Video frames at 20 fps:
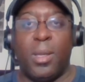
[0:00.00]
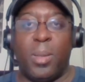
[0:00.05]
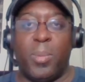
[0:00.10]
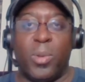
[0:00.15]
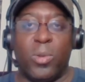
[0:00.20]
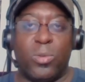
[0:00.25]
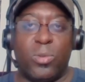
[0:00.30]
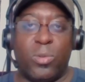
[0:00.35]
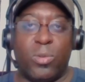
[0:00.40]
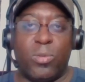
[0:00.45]

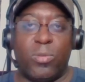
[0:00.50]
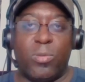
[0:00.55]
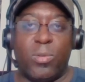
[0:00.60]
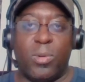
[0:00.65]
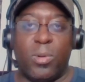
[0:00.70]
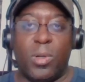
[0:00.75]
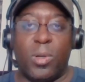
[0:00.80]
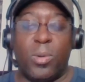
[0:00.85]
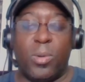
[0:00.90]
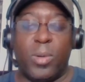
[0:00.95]

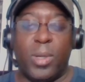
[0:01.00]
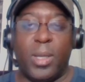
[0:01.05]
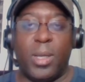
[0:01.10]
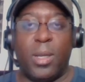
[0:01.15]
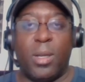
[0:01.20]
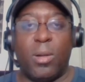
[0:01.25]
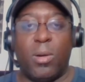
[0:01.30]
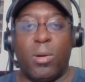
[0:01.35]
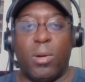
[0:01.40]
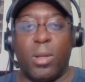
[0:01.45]
Musiala and
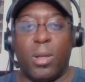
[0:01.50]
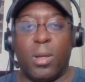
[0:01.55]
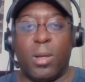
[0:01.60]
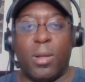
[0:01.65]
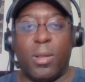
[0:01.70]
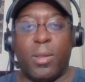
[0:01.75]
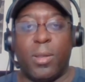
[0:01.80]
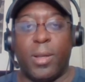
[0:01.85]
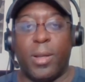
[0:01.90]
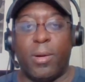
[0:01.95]

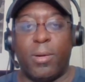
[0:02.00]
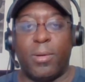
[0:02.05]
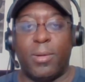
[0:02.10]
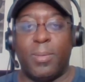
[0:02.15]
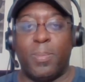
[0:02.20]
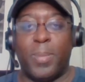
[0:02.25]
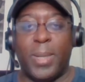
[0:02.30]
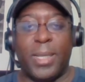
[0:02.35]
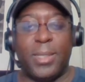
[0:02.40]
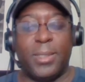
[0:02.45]
Ødegaard there
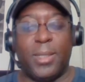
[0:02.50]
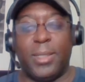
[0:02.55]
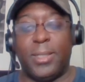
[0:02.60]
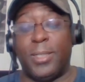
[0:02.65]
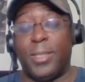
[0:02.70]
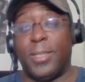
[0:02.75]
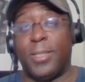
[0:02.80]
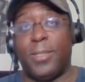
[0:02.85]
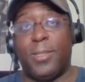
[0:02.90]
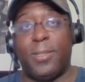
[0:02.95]
basically
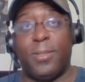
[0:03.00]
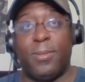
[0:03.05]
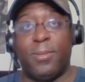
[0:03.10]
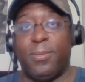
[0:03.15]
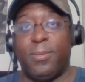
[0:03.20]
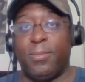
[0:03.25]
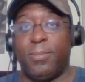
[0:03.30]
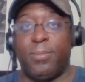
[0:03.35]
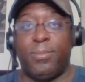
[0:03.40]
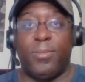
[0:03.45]
just,
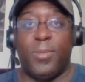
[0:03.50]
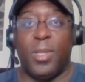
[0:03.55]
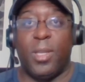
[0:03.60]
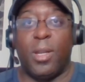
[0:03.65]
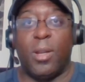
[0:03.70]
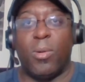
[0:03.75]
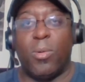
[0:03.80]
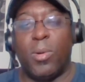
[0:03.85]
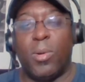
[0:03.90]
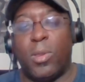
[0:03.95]

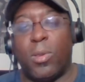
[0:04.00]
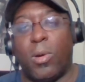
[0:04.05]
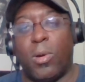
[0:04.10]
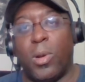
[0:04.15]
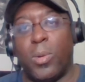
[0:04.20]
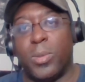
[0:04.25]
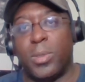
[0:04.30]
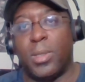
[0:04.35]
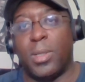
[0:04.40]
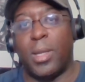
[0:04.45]
we thought
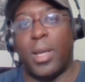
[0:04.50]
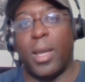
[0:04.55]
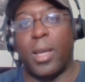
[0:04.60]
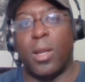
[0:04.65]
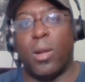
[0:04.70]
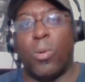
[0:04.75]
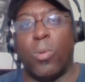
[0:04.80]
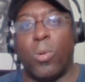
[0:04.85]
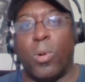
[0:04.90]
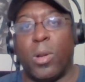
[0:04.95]
it was not
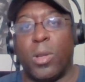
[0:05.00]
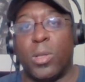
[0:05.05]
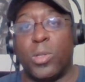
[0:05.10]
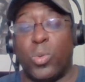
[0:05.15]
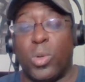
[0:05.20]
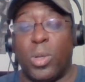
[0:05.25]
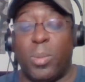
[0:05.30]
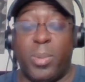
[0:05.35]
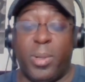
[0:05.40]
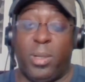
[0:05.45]
going to work as
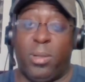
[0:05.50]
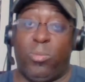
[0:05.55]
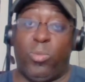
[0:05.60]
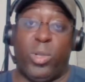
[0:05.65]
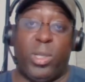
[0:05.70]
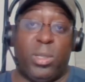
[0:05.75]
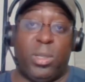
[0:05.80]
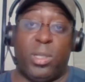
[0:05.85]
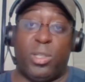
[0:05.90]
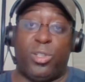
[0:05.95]
well, but
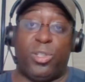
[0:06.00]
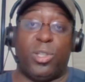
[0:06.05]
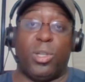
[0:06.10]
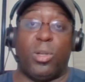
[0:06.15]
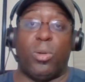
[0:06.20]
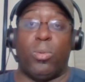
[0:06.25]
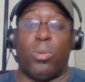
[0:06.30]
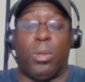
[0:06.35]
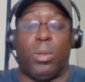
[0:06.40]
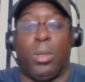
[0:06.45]
it's
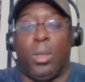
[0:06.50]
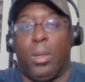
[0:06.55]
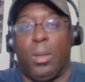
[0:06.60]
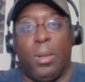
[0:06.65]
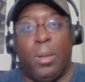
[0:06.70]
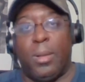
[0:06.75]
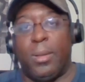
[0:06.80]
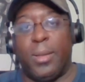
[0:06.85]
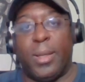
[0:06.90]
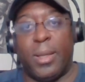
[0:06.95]
shown
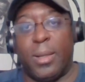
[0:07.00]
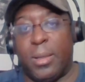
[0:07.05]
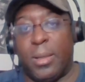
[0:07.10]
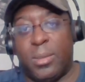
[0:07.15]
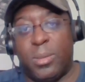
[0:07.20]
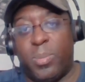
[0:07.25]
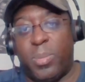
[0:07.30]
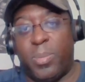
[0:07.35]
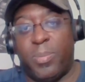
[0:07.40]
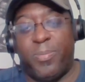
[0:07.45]
that
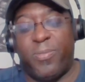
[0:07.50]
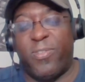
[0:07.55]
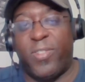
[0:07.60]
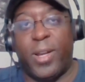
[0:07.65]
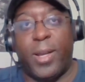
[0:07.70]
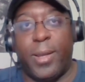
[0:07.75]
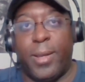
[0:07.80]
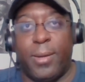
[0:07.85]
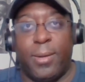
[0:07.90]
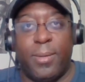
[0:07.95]
it's
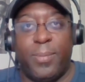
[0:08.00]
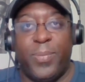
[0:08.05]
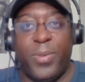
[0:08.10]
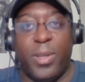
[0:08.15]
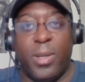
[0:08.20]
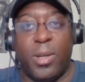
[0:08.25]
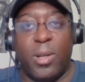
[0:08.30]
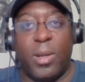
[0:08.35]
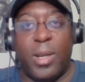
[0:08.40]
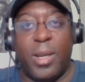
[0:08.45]
fine,
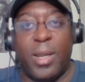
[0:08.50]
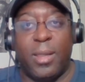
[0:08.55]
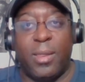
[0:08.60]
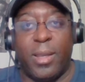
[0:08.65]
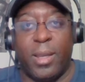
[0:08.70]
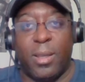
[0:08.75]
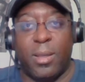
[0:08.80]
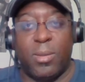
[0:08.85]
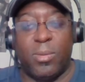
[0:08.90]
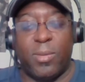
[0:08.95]
and I
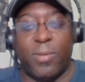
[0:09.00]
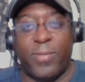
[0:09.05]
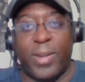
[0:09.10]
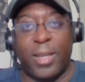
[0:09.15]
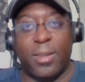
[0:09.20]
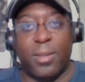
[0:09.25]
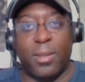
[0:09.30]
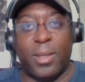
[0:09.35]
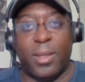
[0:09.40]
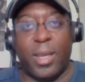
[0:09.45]
think the
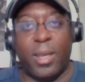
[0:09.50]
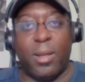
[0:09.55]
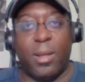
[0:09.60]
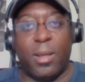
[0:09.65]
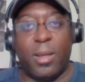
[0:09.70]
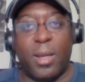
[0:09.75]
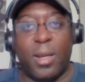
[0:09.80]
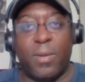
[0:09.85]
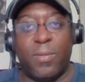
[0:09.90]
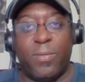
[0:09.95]
fact that they can
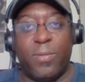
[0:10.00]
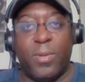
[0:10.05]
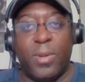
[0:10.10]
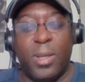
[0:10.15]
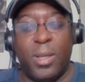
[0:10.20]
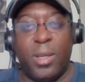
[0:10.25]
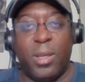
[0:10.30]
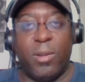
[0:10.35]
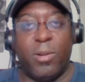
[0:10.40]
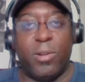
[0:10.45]
kind of
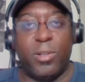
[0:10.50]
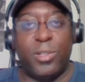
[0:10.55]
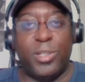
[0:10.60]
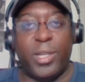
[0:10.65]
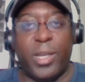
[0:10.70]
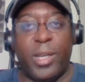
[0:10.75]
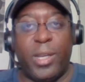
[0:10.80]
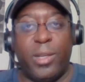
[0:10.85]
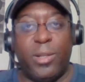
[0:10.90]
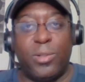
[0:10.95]

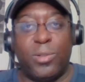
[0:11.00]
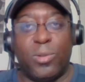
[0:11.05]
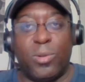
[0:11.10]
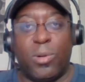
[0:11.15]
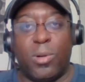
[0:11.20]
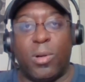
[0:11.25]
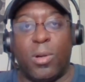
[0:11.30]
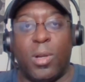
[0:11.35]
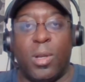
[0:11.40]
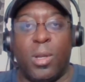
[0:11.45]
interchange,
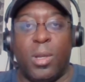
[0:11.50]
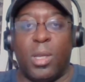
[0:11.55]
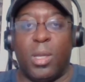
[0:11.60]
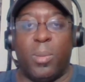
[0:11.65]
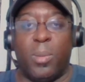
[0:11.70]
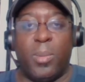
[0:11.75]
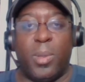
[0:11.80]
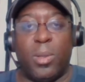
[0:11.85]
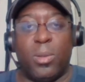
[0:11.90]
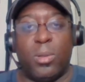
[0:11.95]
or
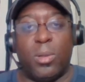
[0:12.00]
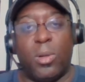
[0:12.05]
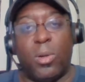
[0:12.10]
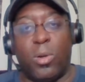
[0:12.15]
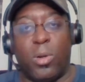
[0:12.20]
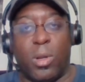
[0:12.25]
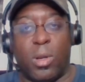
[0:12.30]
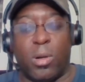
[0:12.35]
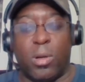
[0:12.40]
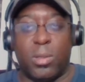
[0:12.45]
Emil
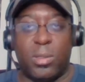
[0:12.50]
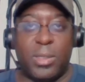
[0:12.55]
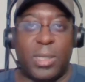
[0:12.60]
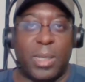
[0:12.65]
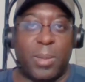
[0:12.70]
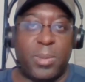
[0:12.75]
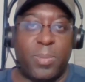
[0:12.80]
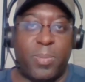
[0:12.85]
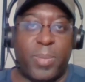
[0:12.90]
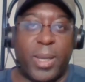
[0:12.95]
Odegaard
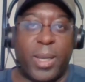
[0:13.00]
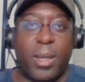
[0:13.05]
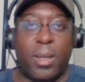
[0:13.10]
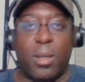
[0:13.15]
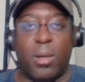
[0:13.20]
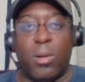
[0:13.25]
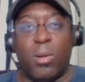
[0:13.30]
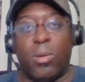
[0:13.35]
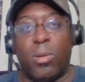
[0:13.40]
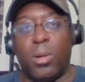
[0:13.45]
steps back and